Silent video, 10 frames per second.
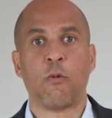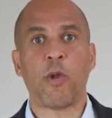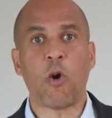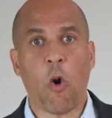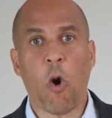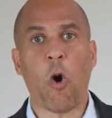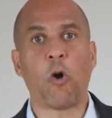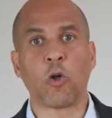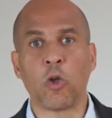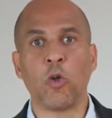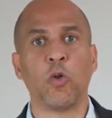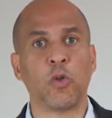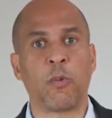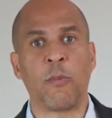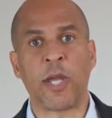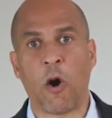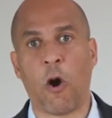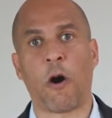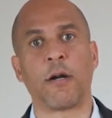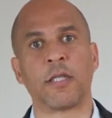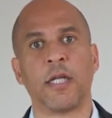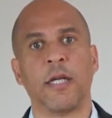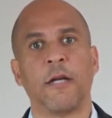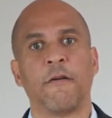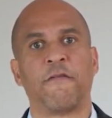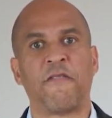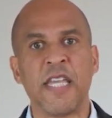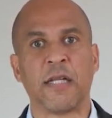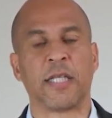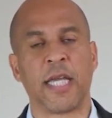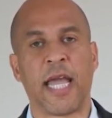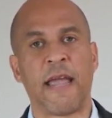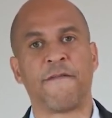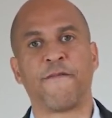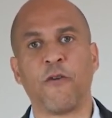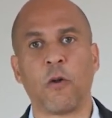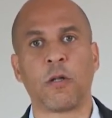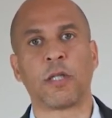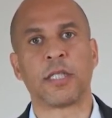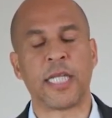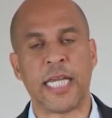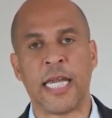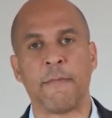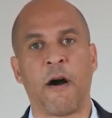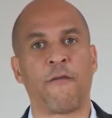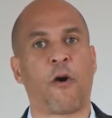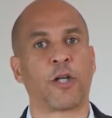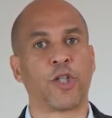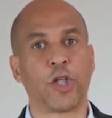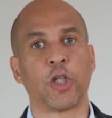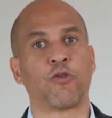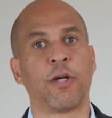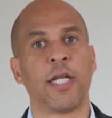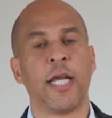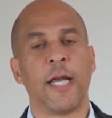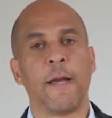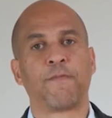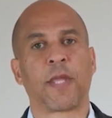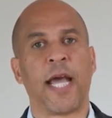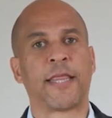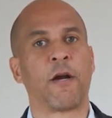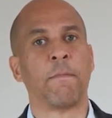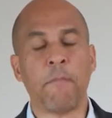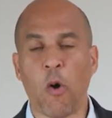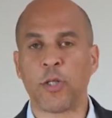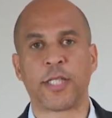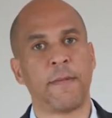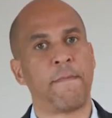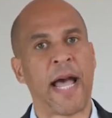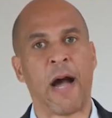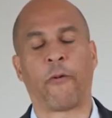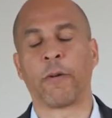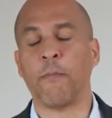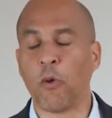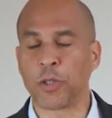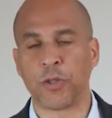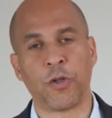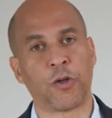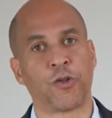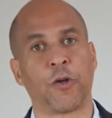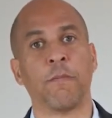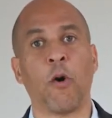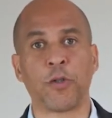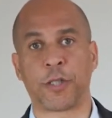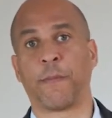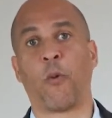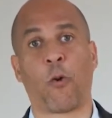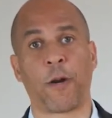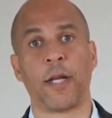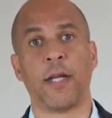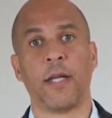We all lose when we aren't fielding a full team of our children at their most empowered, most nurtured, most supported.